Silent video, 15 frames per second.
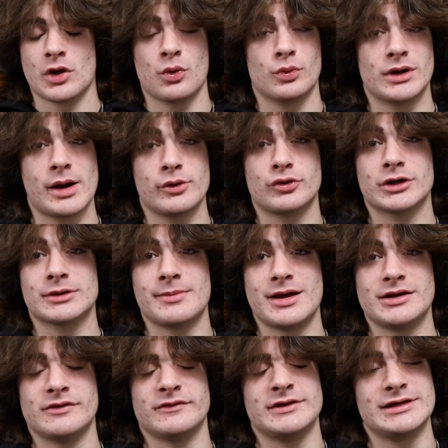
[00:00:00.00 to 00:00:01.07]
What I would recommend
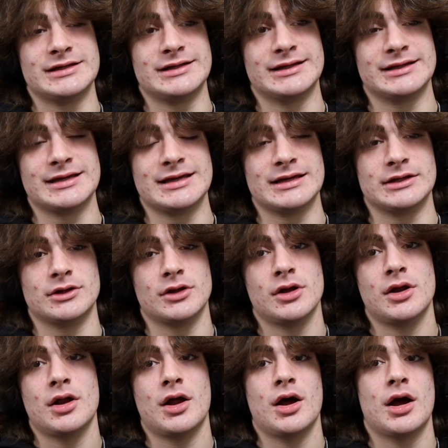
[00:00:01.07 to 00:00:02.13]
is eating in
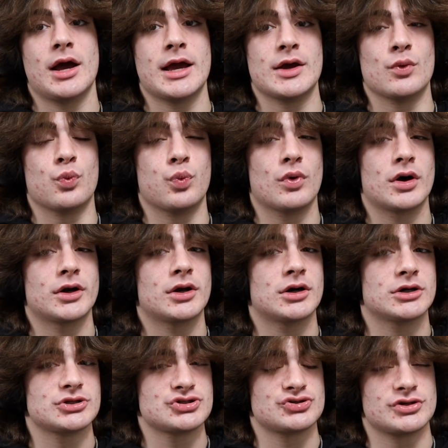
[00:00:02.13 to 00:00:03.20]
a
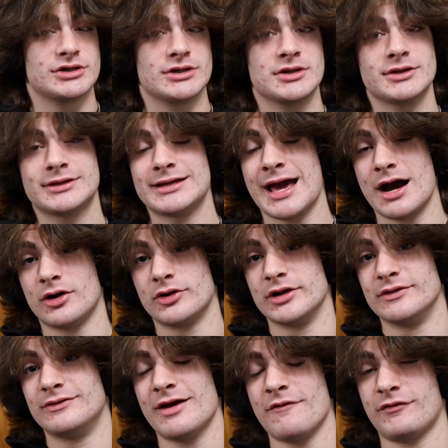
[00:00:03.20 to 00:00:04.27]
100 calorie
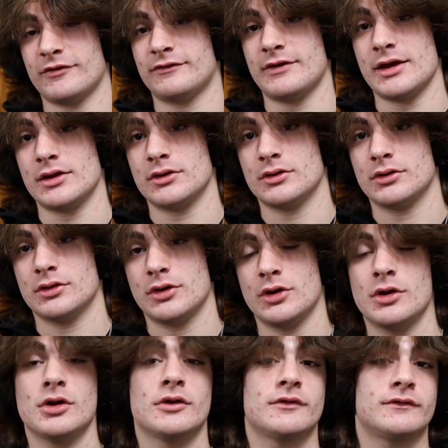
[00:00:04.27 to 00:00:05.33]
deficit,
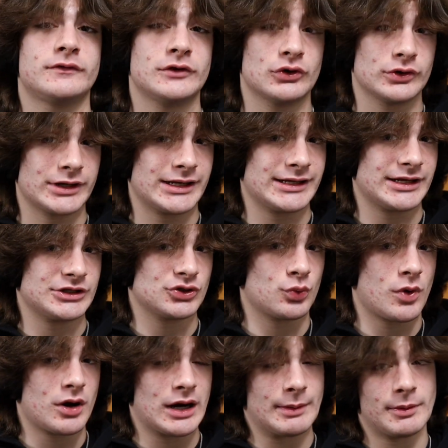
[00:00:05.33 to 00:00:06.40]
still getting in your
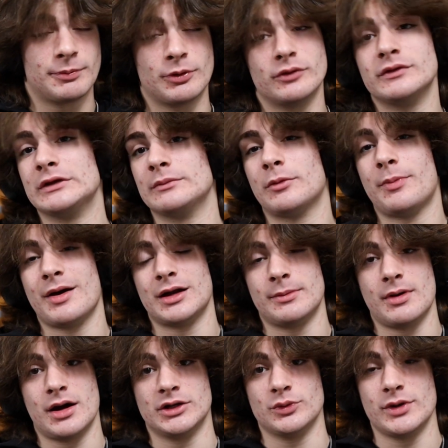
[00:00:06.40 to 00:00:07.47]
1 gram of protein per pound of
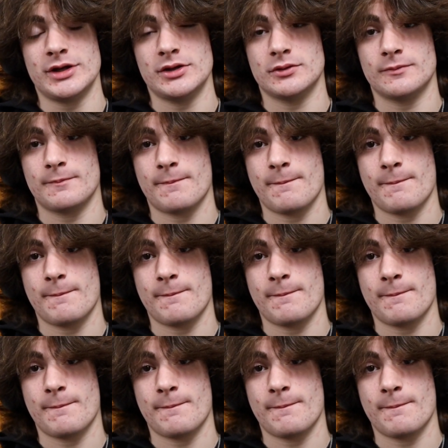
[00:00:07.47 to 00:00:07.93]
body weight,